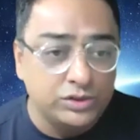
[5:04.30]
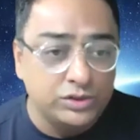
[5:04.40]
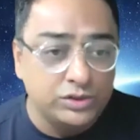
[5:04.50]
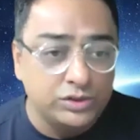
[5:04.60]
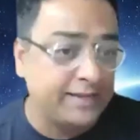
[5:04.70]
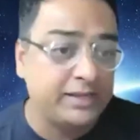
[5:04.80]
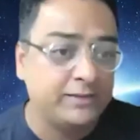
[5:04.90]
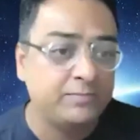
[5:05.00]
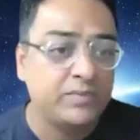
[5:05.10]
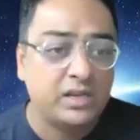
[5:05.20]
that came
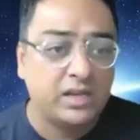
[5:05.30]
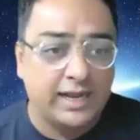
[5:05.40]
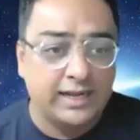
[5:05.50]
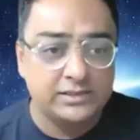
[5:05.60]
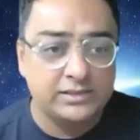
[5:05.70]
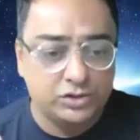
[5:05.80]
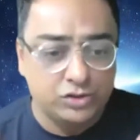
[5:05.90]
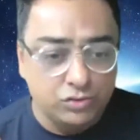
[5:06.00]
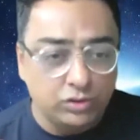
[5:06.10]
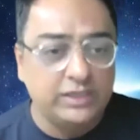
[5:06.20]
in has
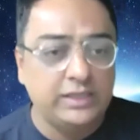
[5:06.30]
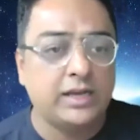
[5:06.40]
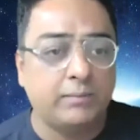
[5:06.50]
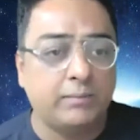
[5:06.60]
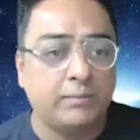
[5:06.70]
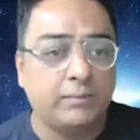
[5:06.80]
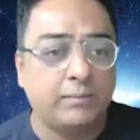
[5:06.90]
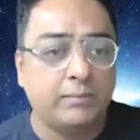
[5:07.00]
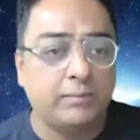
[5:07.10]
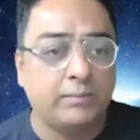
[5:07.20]
truly
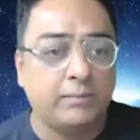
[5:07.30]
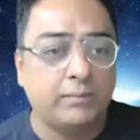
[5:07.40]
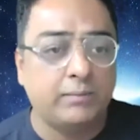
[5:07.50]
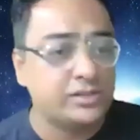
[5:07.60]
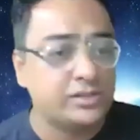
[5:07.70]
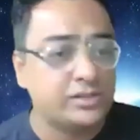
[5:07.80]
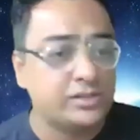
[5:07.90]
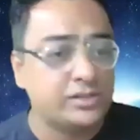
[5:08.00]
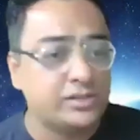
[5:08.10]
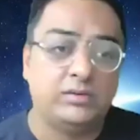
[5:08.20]
upgraded the experience of
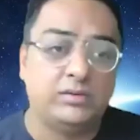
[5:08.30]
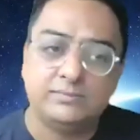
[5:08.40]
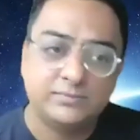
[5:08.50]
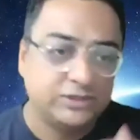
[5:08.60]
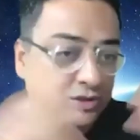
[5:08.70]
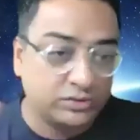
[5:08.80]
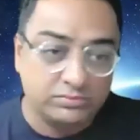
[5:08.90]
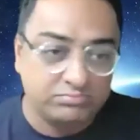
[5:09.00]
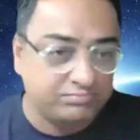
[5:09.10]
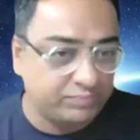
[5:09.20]
people, you know,
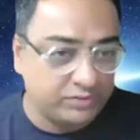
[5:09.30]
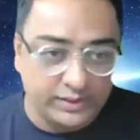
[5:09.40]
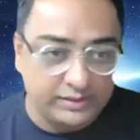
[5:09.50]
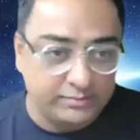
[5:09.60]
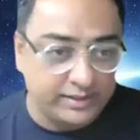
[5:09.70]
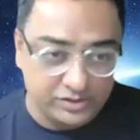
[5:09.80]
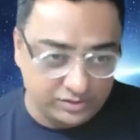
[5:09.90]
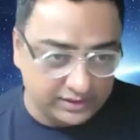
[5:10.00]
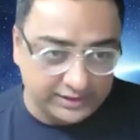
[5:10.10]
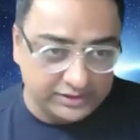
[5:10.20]
to an
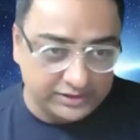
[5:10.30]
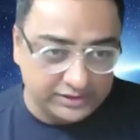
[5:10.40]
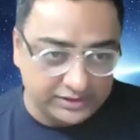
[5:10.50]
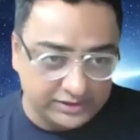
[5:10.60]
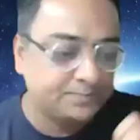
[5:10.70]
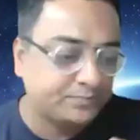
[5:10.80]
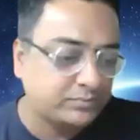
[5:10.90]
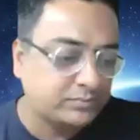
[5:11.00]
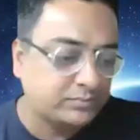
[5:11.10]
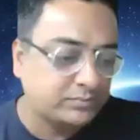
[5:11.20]
immense extent.
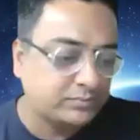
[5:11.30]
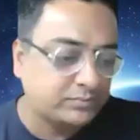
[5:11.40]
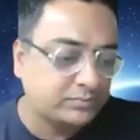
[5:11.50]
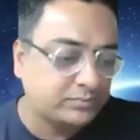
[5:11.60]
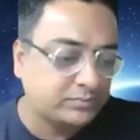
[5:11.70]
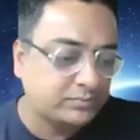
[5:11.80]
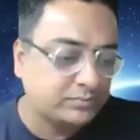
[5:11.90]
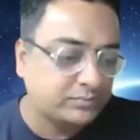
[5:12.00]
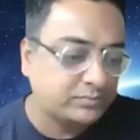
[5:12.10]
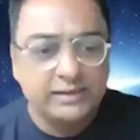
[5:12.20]

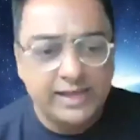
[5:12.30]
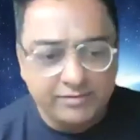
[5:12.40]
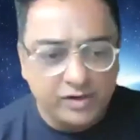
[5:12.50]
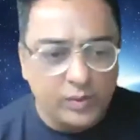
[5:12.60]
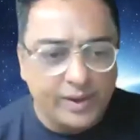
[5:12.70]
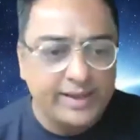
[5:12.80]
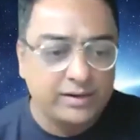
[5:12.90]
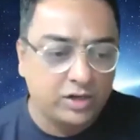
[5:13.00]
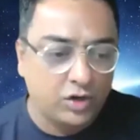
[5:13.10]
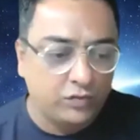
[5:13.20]
But
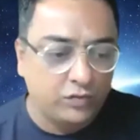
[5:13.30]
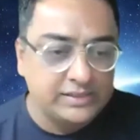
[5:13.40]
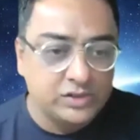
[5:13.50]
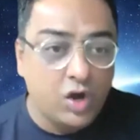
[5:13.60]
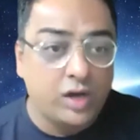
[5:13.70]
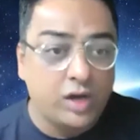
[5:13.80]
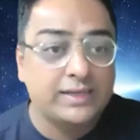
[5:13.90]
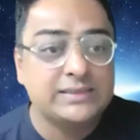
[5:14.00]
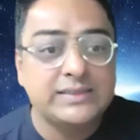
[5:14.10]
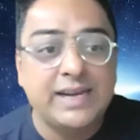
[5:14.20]
everywhere we saw a
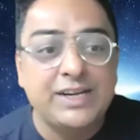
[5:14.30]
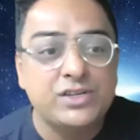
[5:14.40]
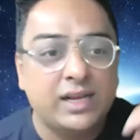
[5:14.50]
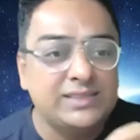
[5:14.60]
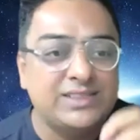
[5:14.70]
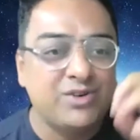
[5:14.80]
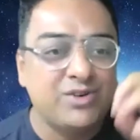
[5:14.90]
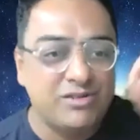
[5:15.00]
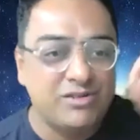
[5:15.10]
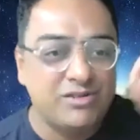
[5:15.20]
centralized
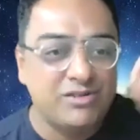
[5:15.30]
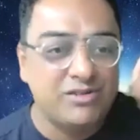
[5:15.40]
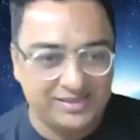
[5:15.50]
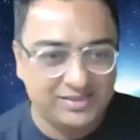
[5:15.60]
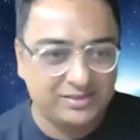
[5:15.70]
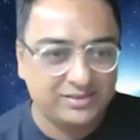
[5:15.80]
economy being built,